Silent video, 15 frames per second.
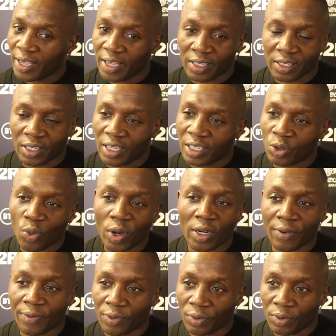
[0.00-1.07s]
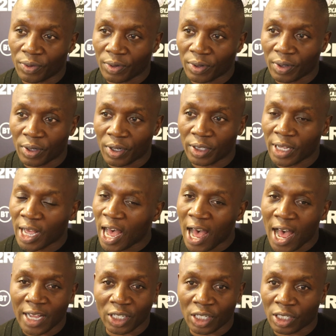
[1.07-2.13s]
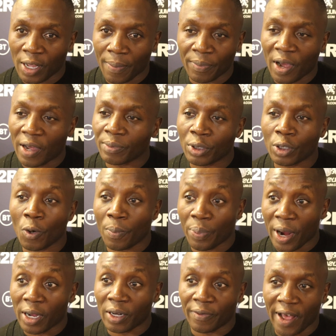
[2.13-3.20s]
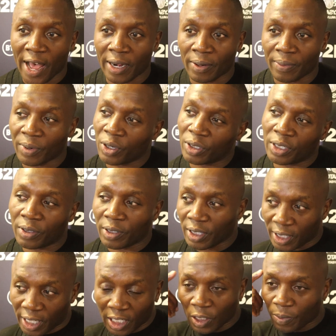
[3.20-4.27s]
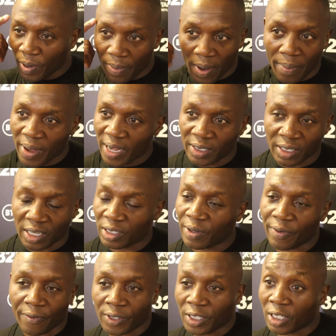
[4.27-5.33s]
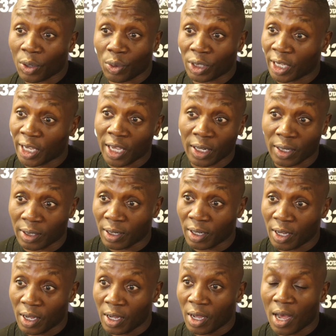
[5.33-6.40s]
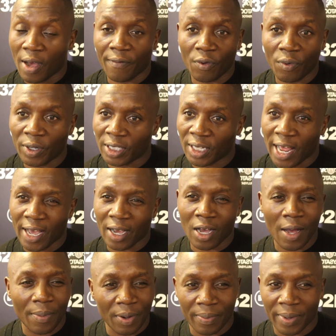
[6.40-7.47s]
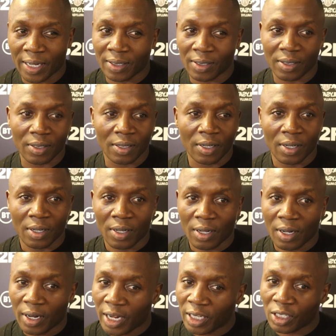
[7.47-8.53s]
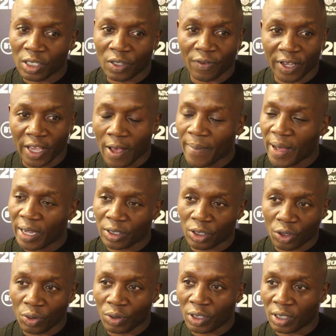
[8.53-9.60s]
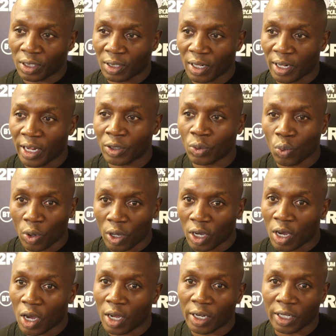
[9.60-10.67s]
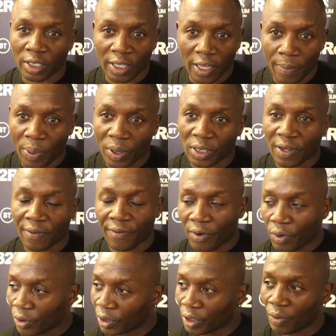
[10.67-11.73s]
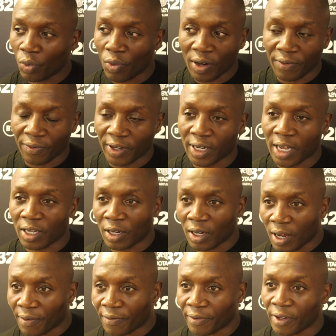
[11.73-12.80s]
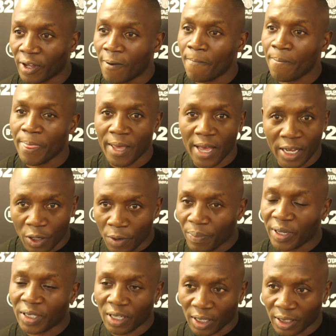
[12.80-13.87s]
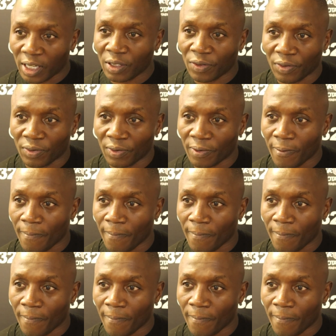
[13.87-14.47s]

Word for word: It's it's wonderful, because I, I just I'm I'm so proud of Ant, because this has been my mindset since I was a kid. I've always like, come on man, let's just forget about excuses. Let's work hard. Let's stay positive. Focus on one thing that you love, and you'd be successful.